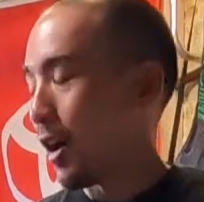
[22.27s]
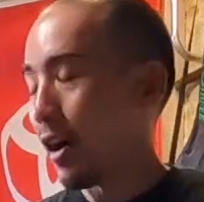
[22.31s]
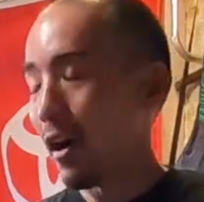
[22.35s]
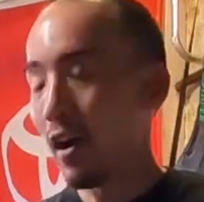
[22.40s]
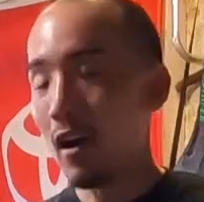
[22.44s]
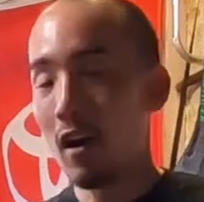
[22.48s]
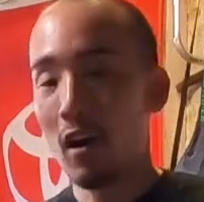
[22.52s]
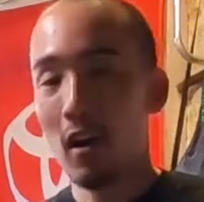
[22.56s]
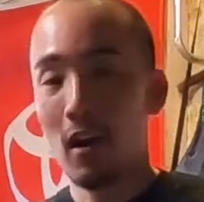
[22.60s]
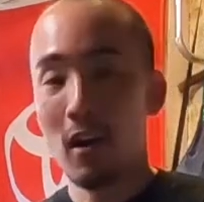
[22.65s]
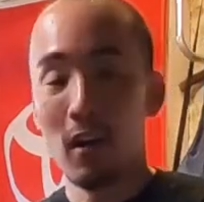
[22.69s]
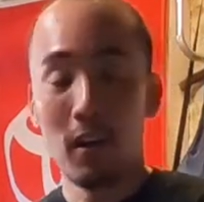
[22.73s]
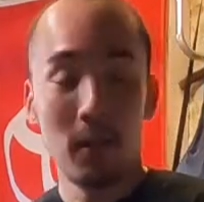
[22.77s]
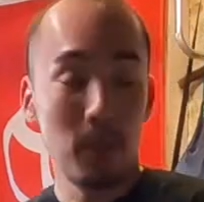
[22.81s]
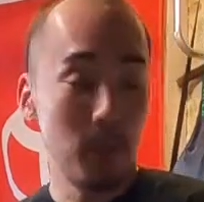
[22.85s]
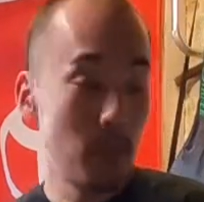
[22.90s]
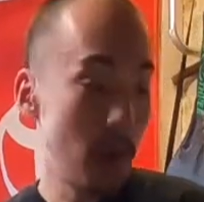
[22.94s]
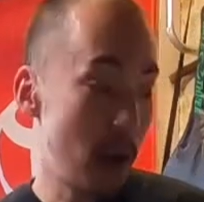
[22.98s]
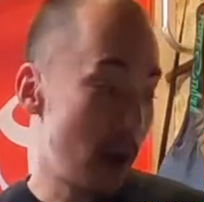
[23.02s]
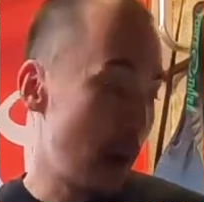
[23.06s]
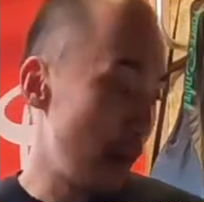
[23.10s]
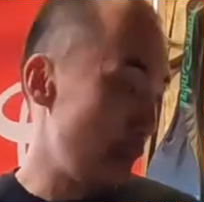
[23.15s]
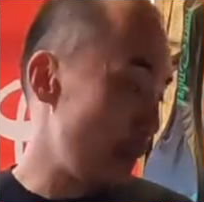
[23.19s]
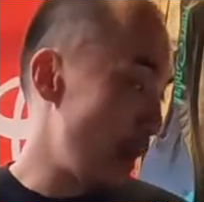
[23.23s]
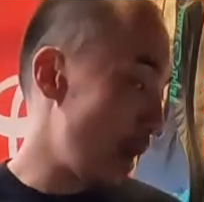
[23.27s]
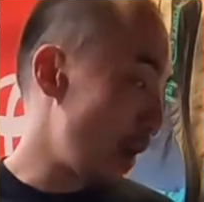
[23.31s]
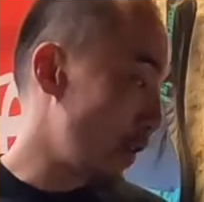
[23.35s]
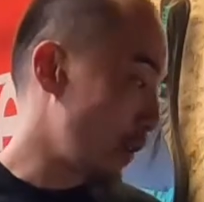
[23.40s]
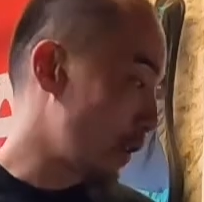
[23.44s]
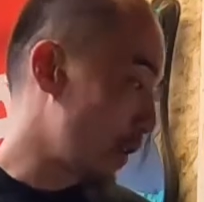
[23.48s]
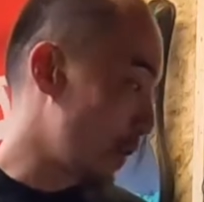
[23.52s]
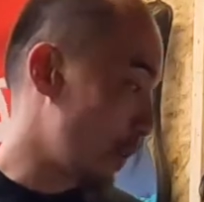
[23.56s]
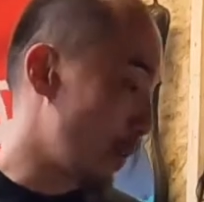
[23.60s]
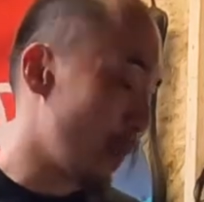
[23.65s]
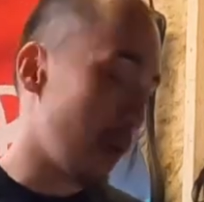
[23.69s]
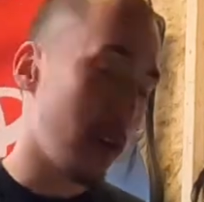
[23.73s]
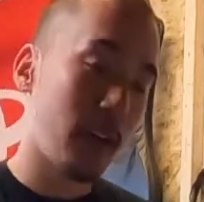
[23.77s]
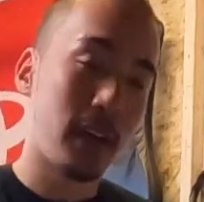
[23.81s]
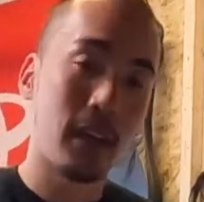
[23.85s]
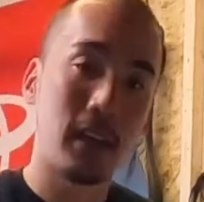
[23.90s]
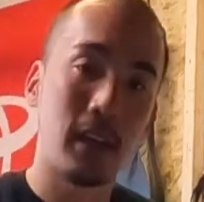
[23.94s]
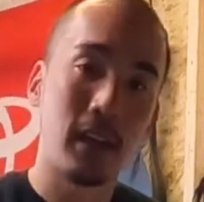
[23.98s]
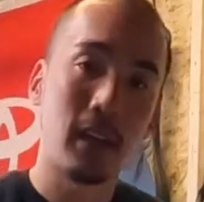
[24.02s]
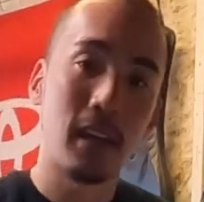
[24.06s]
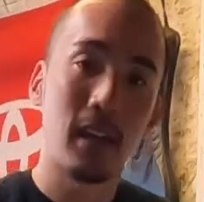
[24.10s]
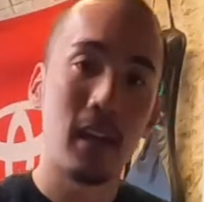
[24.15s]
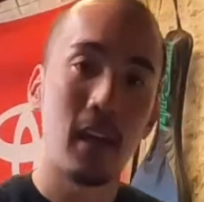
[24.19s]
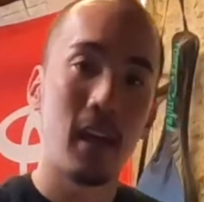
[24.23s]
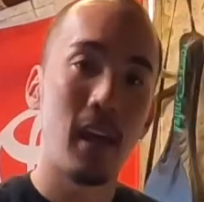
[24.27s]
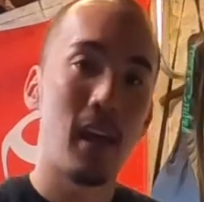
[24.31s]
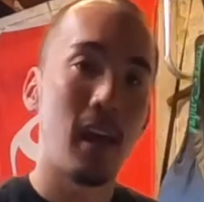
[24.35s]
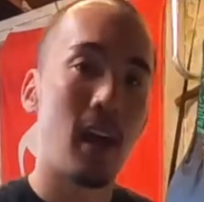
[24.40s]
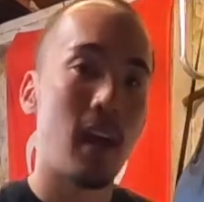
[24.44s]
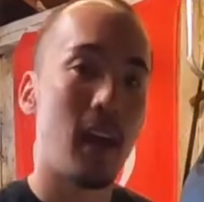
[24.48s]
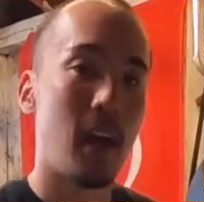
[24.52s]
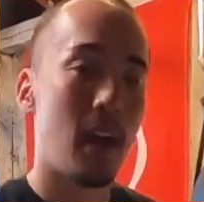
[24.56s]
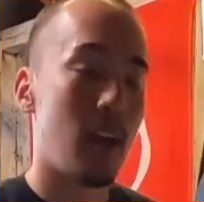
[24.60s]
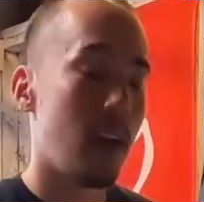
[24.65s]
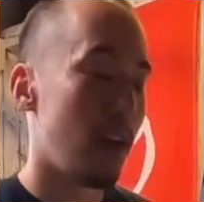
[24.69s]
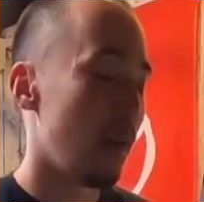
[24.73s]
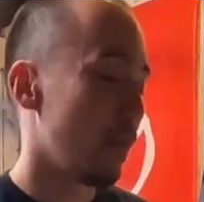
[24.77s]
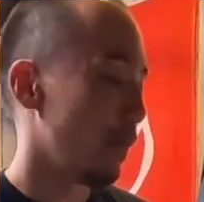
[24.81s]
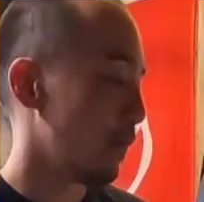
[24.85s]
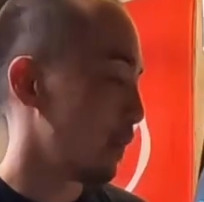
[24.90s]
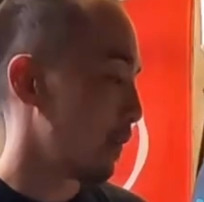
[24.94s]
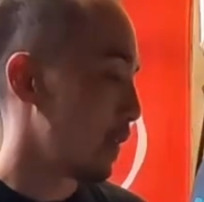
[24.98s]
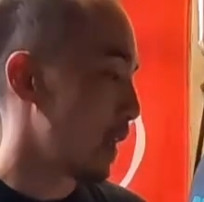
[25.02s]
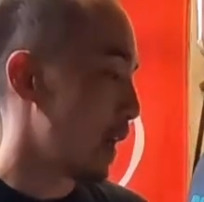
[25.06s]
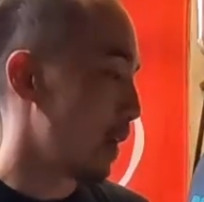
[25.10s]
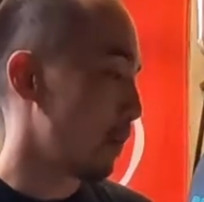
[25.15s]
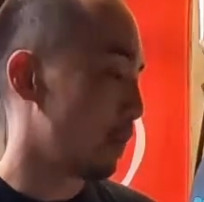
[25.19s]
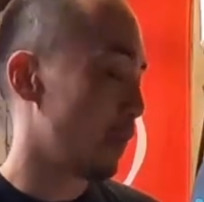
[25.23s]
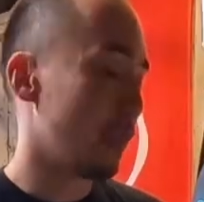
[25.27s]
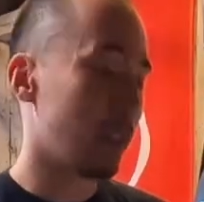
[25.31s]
On my mountain bike, I've